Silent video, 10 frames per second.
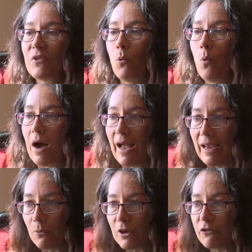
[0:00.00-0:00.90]

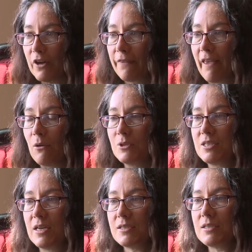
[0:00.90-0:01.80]
why we felt that was
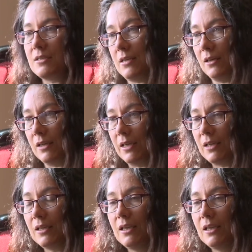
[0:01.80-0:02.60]
necessary.